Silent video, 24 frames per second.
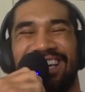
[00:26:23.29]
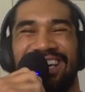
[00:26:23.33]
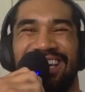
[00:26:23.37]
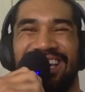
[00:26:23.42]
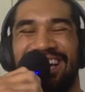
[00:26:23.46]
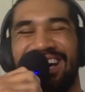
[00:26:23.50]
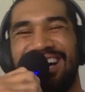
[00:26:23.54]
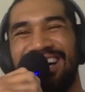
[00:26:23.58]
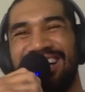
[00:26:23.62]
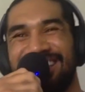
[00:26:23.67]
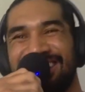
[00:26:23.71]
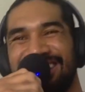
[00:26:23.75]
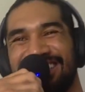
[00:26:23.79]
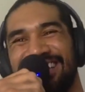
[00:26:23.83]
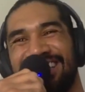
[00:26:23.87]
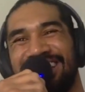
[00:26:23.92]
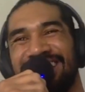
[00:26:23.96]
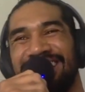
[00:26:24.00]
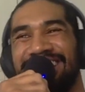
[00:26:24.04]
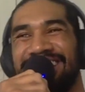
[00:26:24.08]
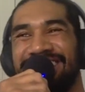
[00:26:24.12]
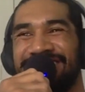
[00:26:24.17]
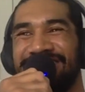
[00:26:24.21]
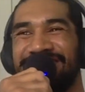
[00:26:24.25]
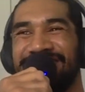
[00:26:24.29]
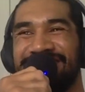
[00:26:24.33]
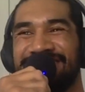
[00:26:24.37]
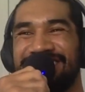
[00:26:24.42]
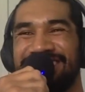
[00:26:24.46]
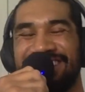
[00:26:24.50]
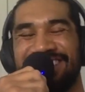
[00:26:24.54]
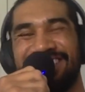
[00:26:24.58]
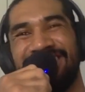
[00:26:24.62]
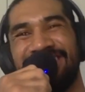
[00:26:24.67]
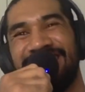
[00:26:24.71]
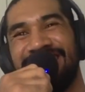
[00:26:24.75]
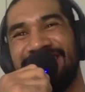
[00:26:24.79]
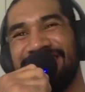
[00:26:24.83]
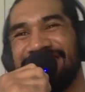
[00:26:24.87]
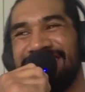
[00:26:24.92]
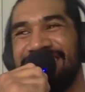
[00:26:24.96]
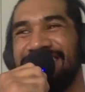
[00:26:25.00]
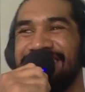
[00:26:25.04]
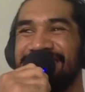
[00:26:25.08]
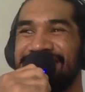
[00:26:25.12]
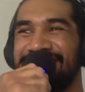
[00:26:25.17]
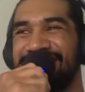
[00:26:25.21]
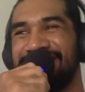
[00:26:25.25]
I was like, yeah, that's
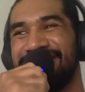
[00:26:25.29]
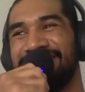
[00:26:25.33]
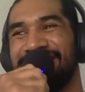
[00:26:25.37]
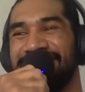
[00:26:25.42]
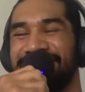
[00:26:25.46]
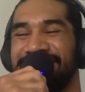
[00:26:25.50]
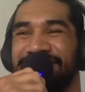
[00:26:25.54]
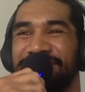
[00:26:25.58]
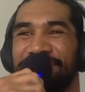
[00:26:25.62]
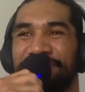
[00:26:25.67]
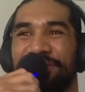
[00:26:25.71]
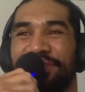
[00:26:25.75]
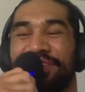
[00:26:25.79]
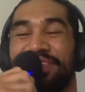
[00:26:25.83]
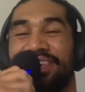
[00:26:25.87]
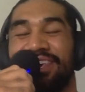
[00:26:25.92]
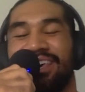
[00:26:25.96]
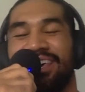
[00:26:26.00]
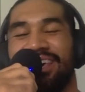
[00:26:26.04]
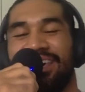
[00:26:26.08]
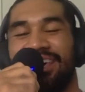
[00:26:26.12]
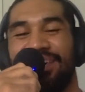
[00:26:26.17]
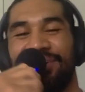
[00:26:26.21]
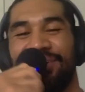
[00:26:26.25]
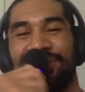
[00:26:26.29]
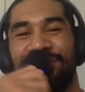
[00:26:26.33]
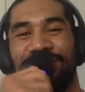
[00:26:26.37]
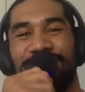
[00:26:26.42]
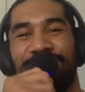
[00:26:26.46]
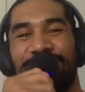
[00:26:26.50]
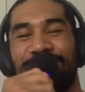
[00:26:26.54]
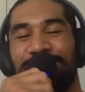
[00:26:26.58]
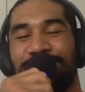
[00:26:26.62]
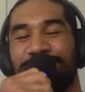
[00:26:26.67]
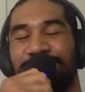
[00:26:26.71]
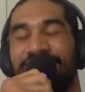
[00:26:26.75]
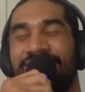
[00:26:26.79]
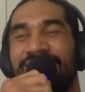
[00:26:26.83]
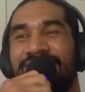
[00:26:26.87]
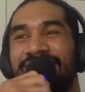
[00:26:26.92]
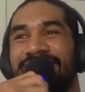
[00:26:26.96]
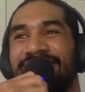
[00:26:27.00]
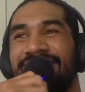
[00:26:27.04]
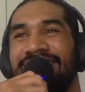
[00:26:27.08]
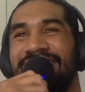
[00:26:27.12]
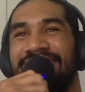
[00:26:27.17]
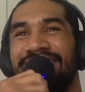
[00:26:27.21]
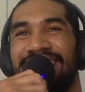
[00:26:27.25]
us. And bro,
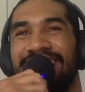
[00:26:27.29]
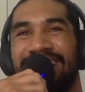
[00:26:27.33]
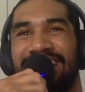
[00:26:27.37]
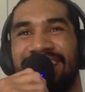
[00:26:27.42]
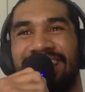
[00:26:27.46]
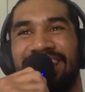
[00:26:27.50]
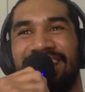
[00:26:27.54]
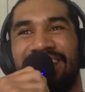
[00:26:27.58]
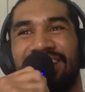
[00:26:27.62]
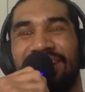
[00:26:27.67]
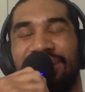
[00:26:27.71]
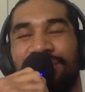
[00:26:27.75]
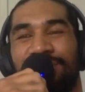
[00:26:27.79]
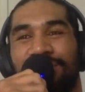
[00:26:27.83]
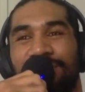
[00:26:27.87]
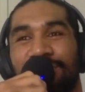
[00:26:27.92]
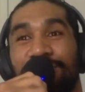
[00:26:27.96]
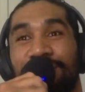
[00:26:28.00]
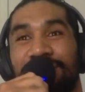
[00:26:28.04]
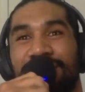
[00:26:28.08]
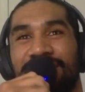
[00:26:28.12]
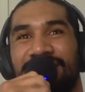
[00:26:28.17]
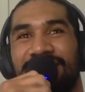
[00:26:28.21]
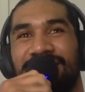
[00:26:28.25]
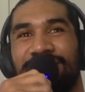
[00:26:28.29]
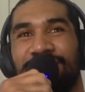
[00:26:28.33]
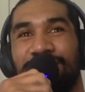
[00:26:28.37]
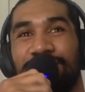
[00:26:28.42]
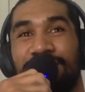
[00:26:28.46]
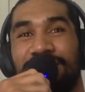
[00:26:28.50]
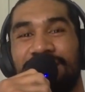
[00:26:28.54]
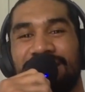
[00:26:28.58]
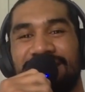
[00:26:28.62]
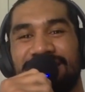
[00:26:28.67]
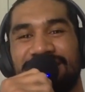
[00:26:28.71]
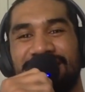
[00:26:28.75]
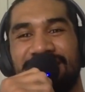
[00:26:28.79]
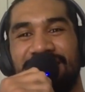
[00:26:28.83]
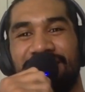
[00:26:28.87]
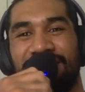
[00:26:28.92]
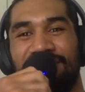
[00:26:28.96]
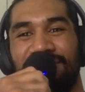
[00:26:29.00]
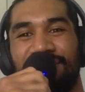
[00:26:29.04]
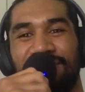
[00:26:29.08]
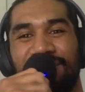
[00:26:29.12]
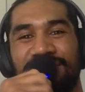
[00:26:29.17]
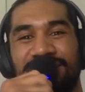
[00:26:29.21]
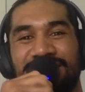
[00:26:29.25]
we went into that
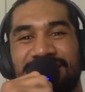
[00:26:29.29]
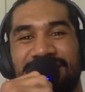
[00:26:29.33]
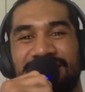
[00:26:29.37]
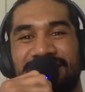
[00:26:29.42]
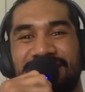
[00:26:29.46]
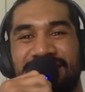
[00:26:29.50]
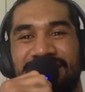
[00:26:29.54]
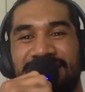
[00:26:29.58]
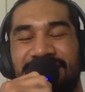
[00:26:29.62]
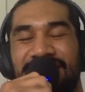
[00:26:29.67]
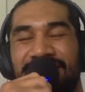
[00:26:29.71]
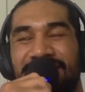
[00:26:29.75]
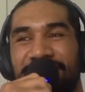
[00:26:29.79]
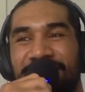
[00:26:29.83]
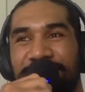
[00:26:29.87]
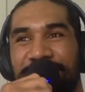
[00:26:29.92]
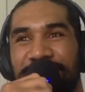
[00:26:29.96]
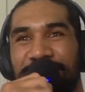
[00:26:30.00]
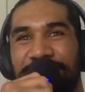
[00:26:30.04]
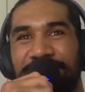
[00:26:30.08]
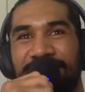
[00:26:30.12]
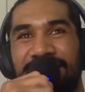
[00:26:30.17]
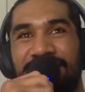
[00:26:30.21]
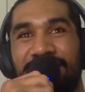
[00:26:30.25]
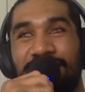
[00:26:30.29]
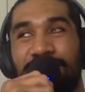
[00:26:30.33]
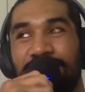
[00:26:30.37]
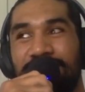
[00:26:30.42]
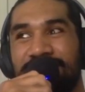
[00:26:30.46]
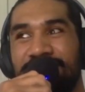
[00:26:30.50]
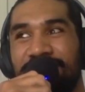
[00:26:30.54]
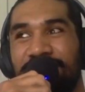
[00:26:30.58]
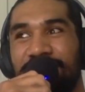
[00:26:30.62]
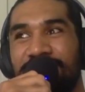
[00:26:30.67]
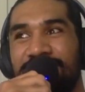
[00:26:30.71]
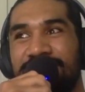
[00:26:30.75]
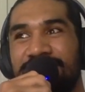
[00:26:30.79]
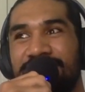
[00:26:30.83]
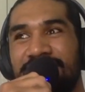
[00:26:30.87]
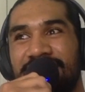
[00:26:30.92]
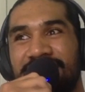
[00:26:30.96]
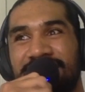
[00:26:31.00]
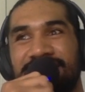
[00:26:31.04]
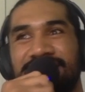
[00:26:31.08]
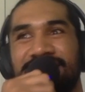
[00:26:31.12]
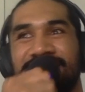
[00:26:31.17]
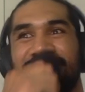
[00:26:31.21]
field session, and it was contact.